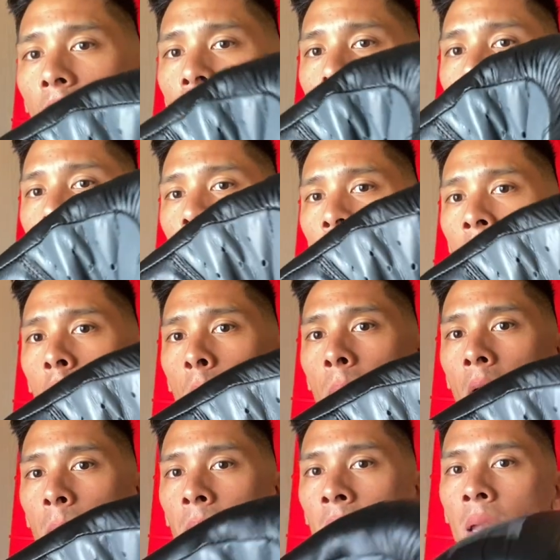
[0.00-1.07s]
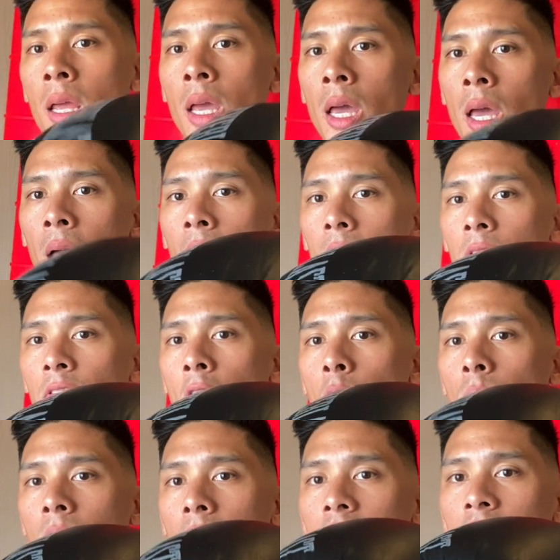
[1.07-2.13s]
finger compartment. The
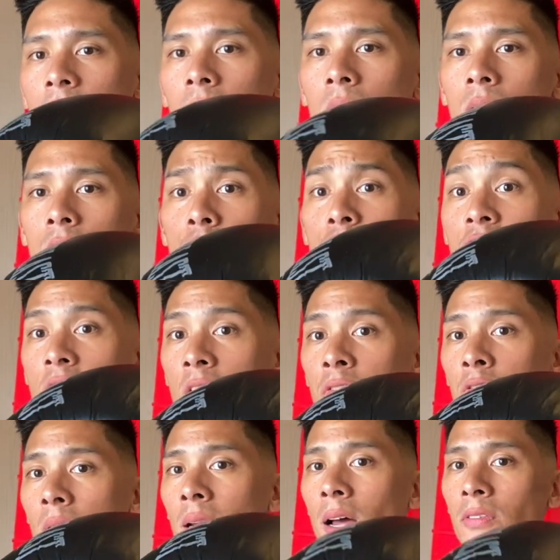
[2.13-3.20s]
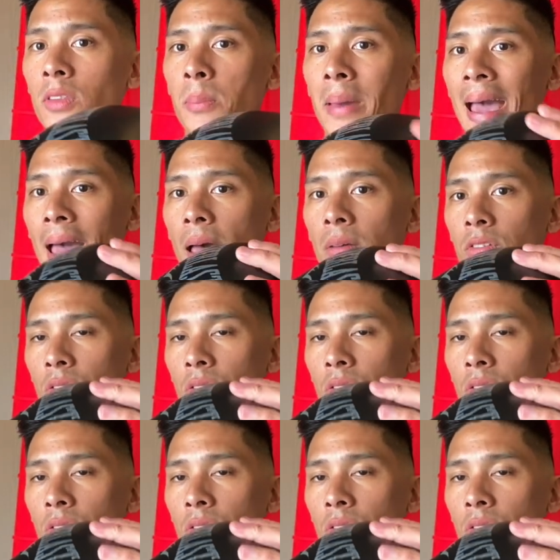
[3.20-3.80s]
foam does feel a little stiff right off the bat,